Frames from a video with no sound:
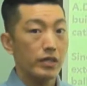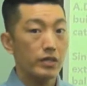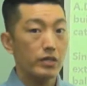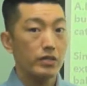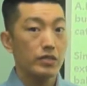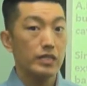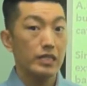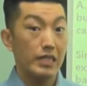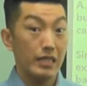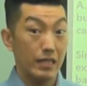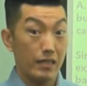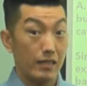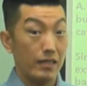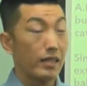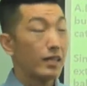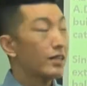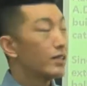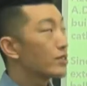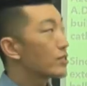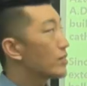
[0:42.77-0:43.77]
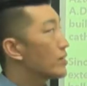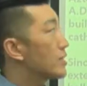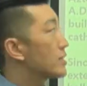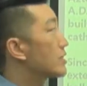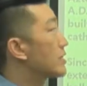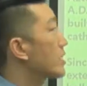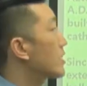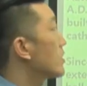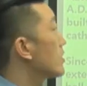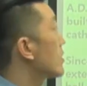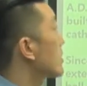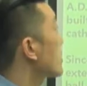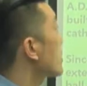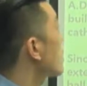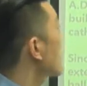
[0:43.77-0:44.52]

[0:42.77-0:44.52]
here today. So let's take a look at